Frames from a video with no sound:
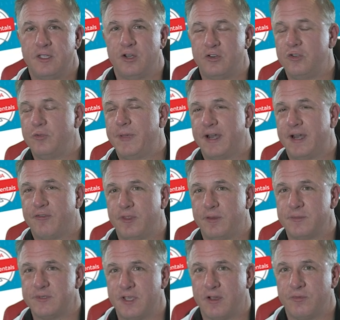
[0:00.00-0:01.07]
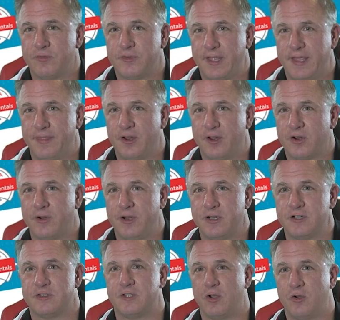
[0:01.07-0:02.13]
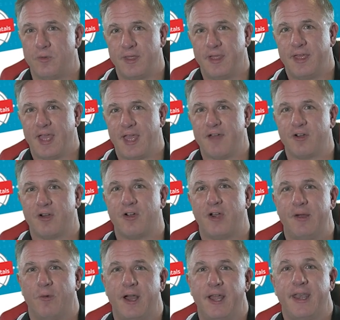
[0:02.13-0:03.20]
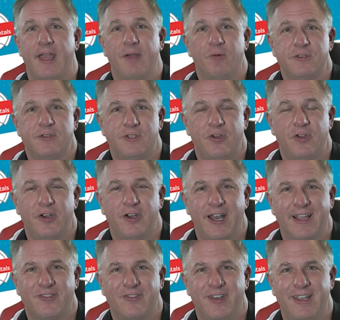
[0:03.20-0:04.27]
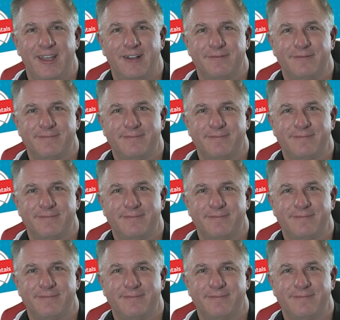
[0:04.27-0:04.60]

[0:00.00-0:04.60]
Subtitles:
do better for themselves in their careers. So have a great one, and we'll see you in our next video.